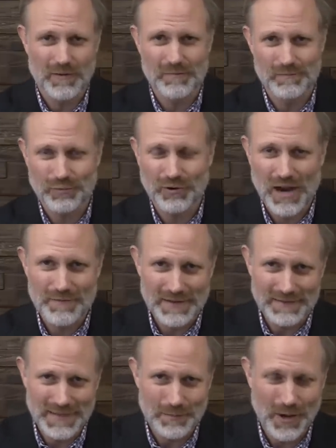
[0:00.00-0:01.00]
of
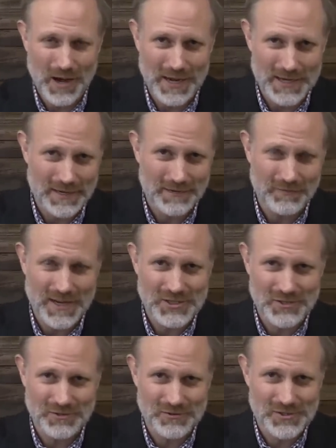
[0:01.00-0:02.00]
private deep pocketed
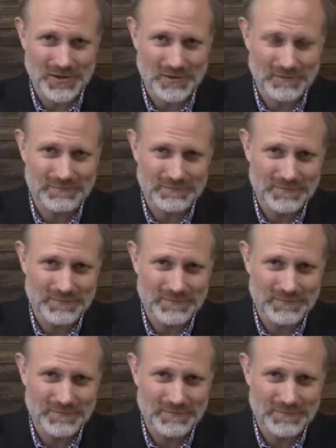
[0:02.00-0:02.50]
investors that are